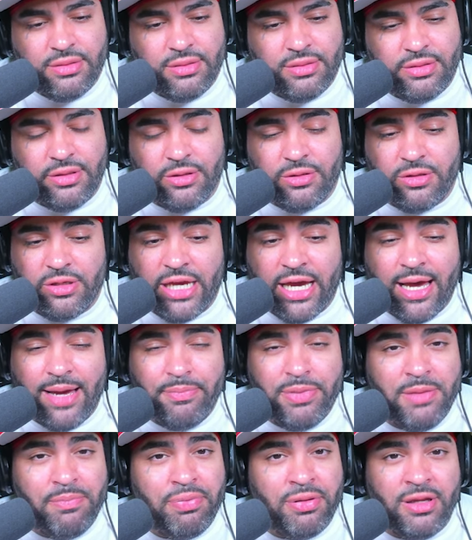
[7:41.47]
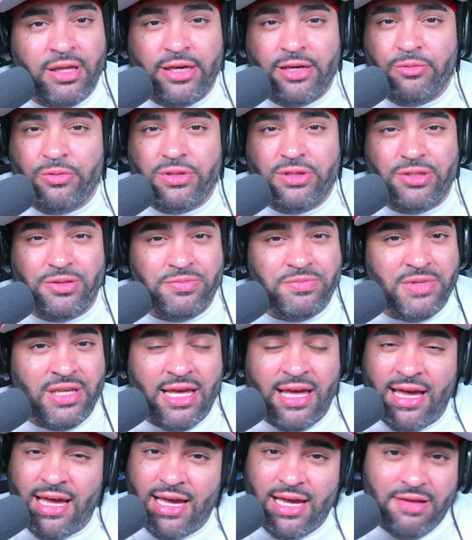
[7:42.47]
yo, y'all be playing with them
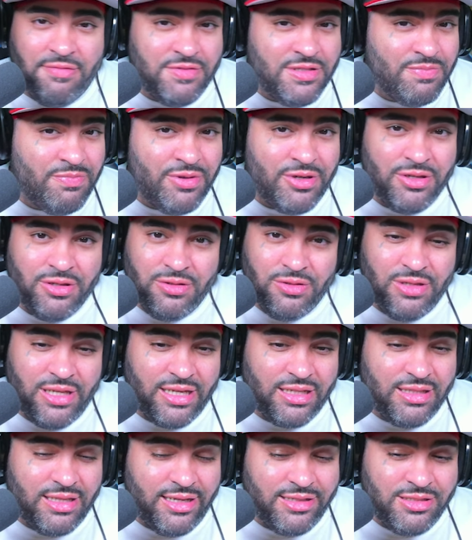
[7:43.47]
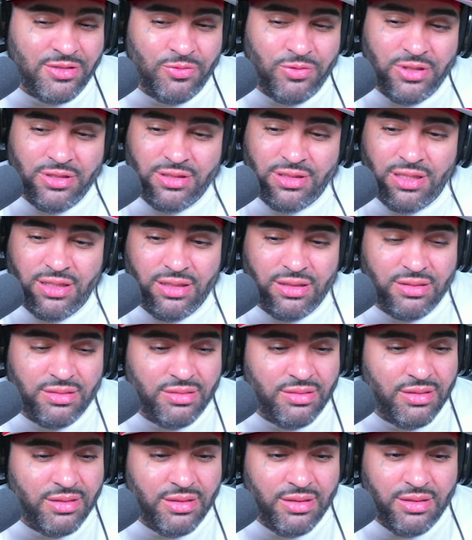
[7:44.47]
knives, bro. Like, that's one thing.